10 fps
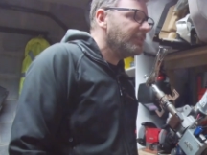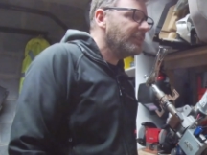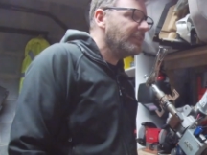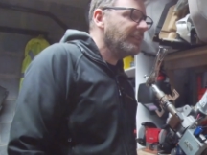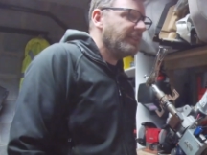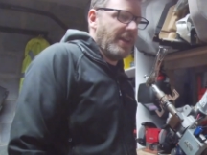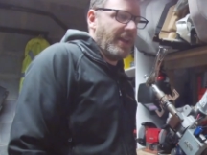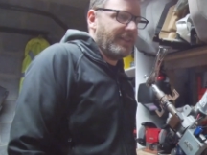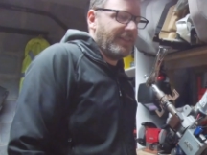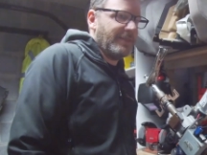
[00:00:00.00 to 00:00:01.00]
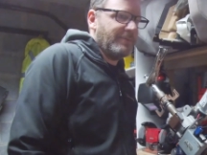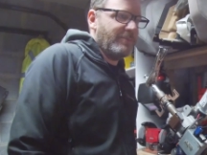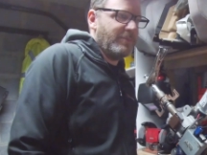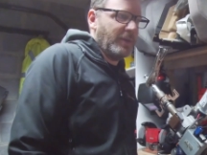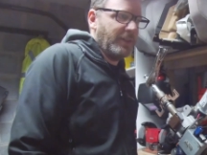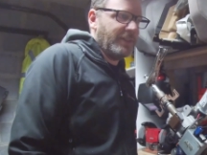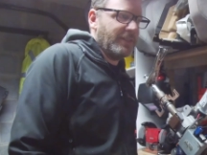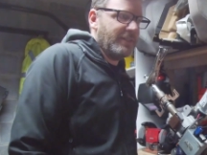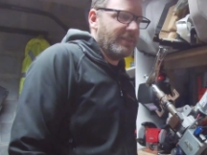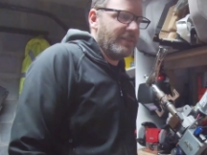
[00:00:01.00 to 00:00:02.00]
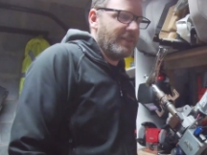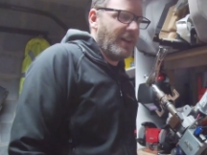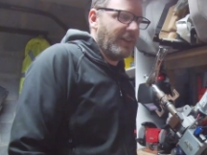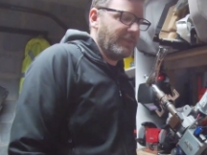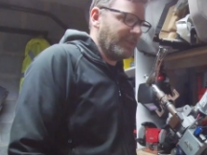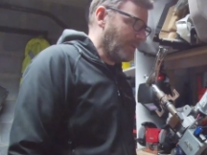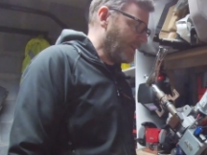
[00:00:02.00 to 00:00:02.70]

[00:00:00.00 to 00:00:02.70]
Yes, but not for a